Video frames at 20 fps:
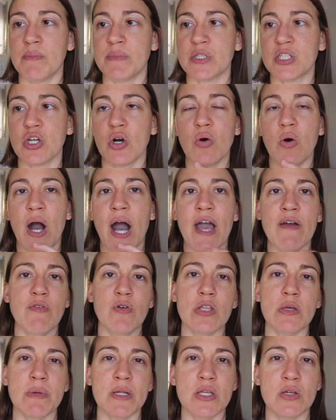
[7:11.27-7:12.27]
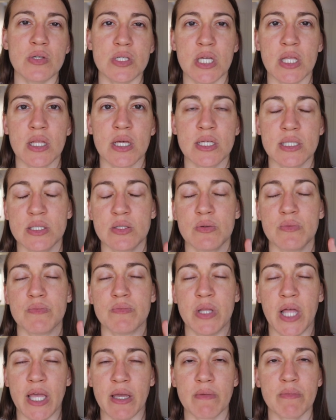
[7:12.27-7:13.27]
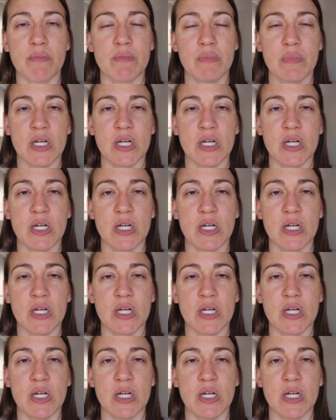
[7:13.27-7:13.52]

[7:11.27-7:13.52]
So I've only been using this like